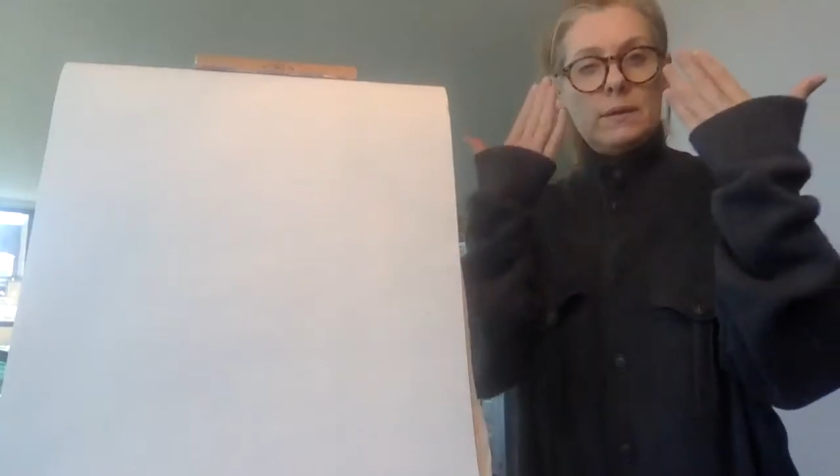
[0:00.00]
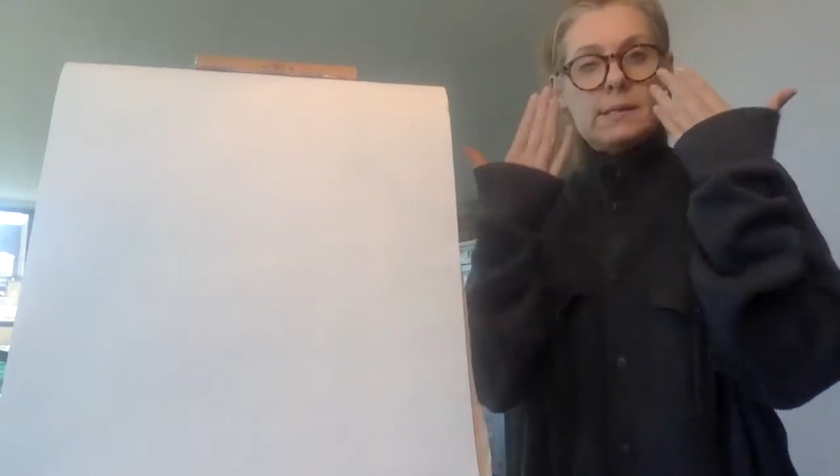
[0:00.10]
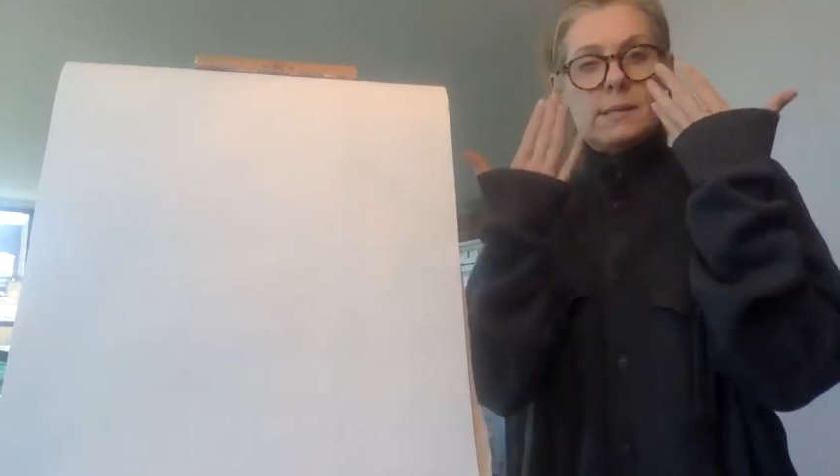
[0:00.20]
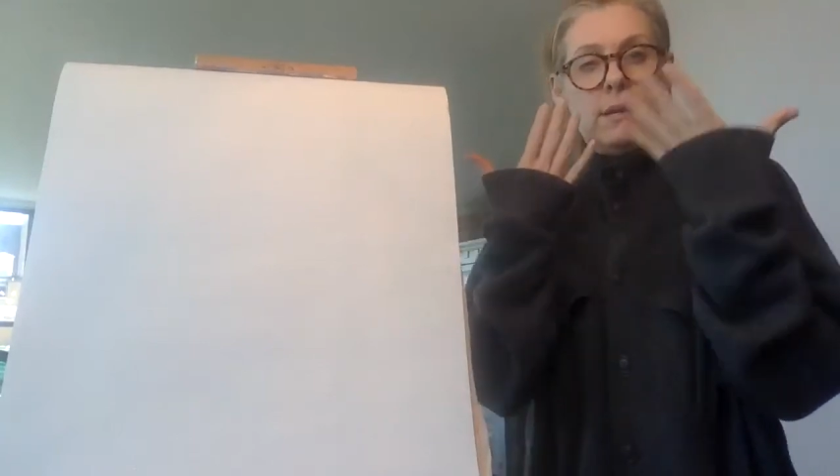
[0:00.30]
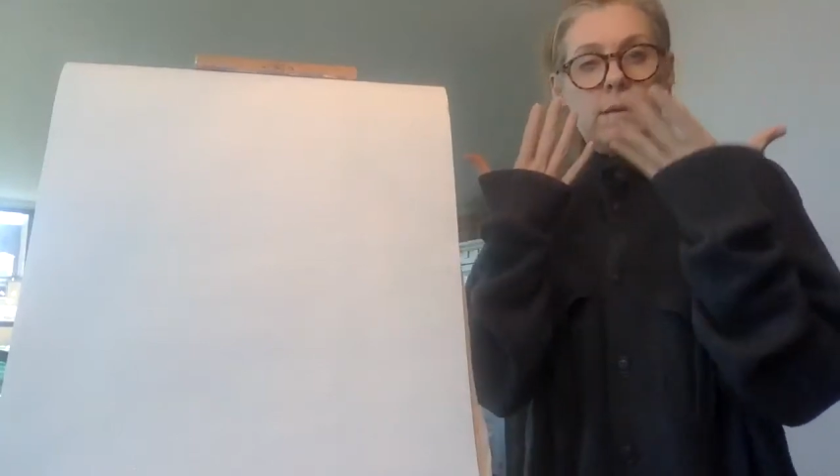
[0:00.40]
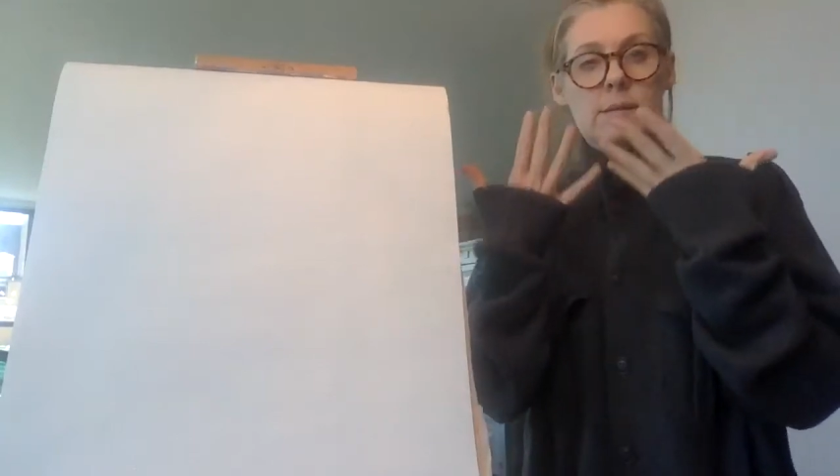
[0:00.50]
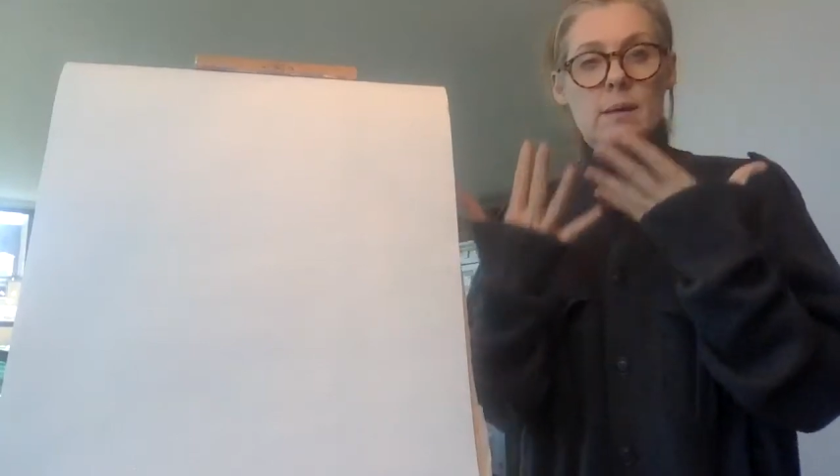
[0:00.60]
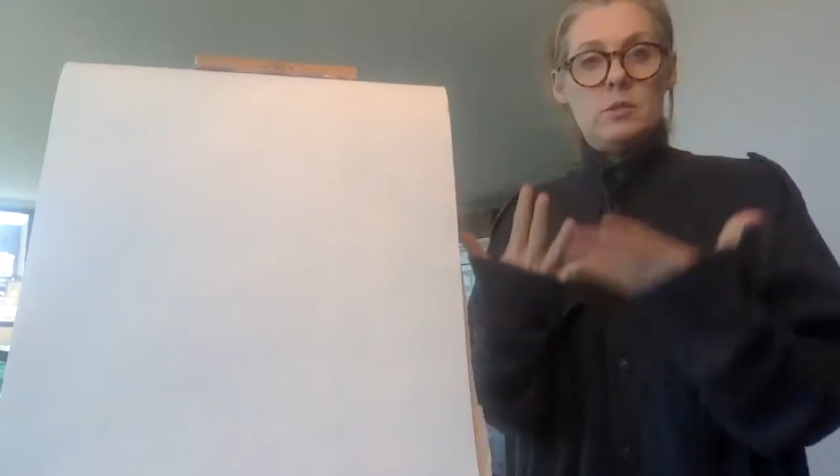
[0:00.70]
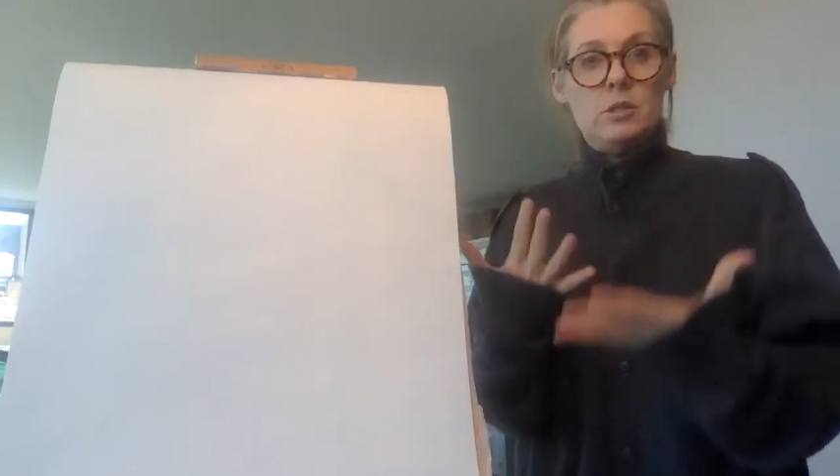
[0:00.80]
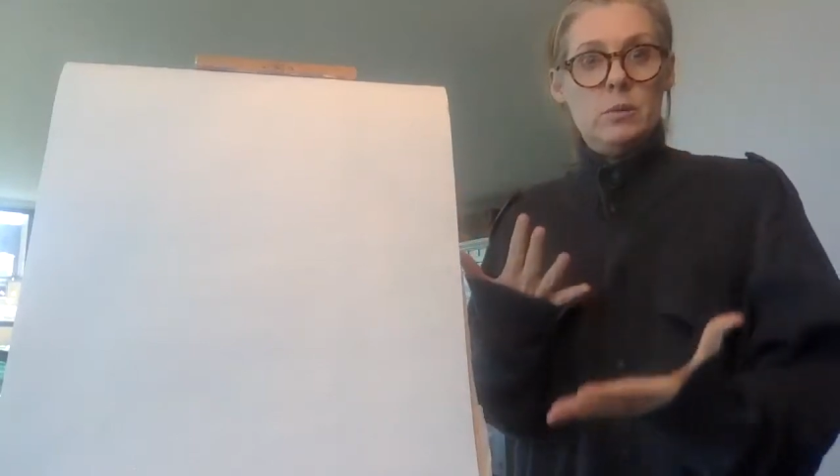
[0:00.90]
see as
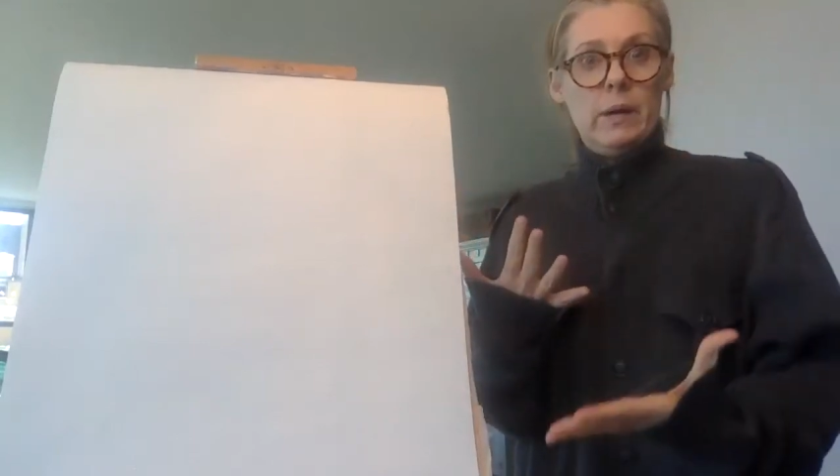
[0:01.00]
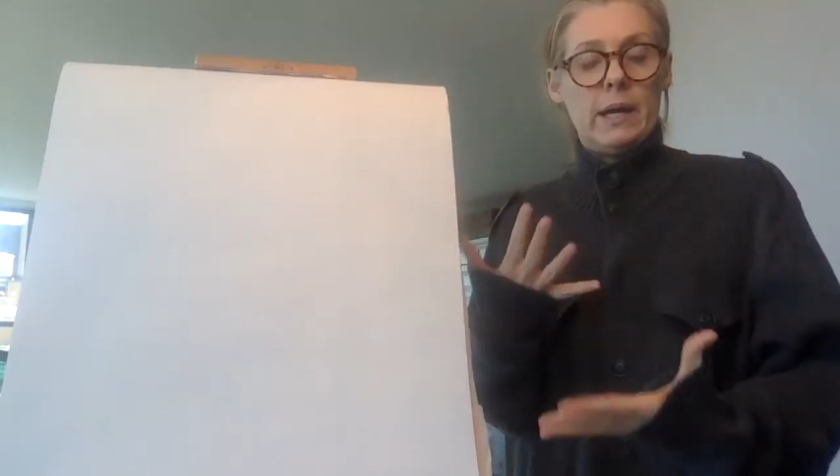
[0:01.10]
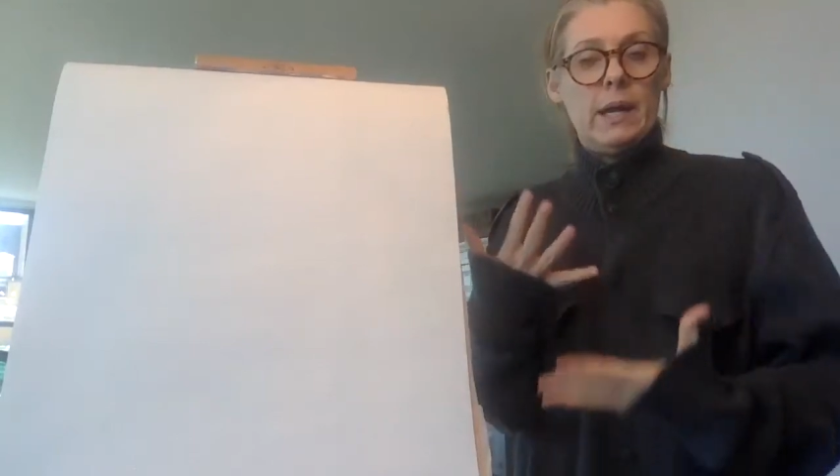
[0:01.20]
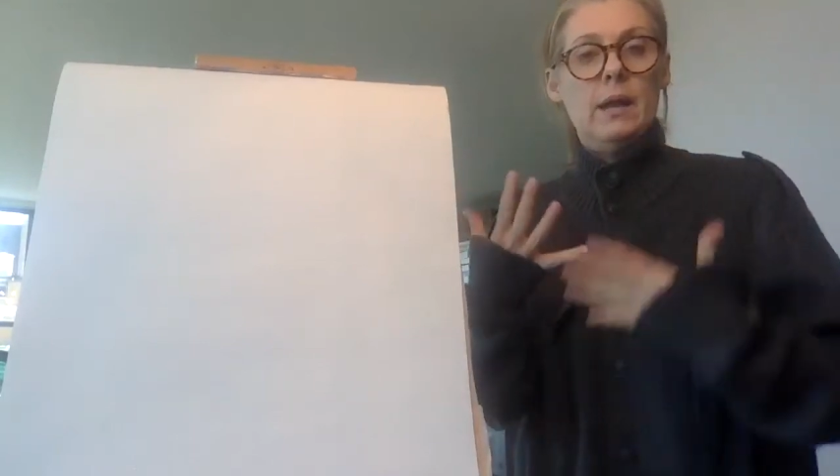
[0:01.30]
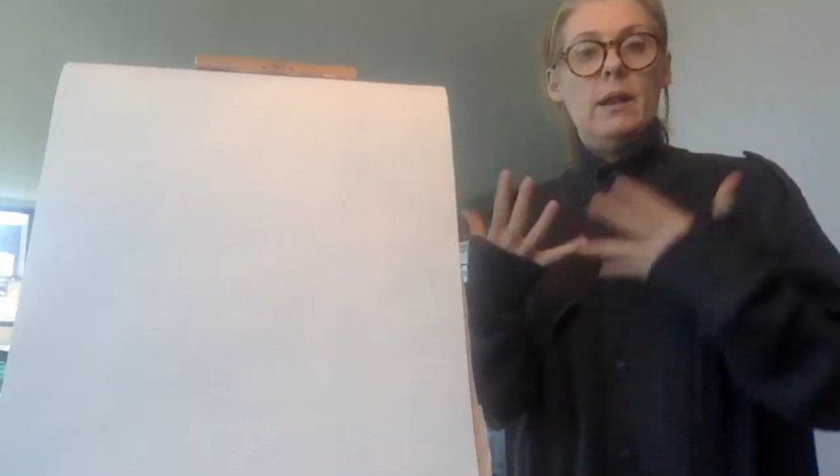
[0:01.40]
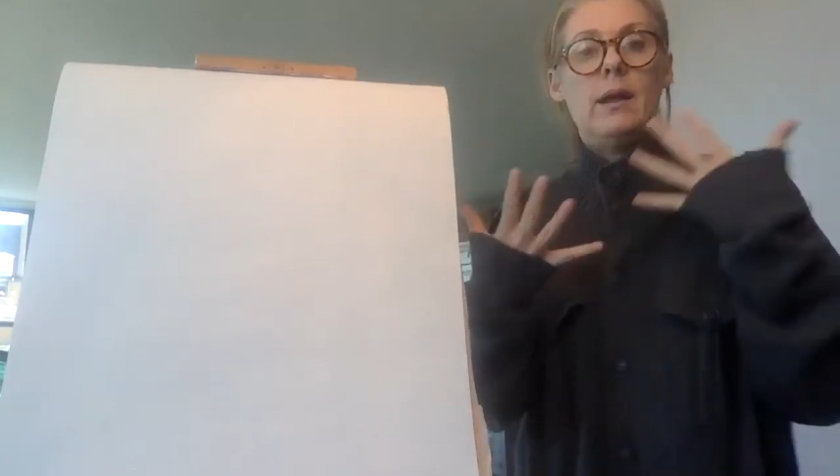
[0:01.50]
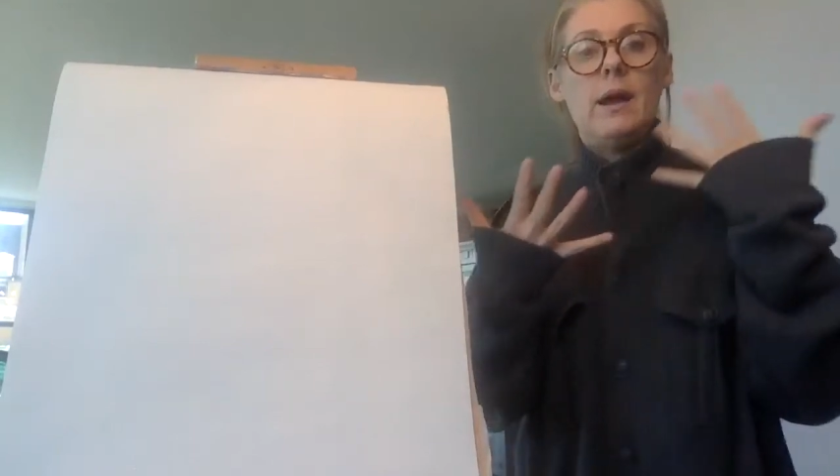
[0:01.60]
I'm doing it